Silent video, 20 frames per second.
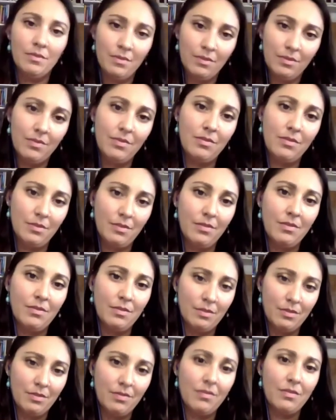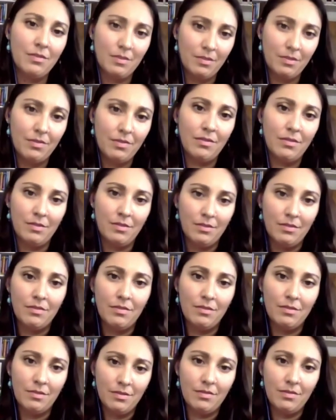
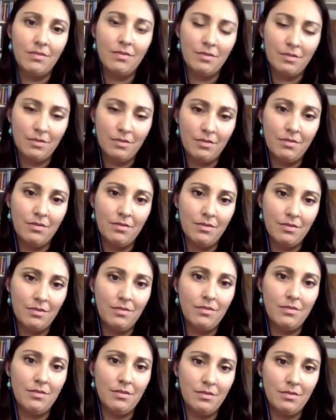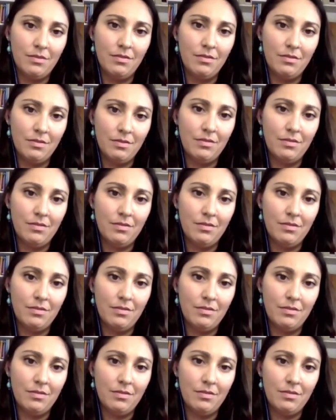(silent)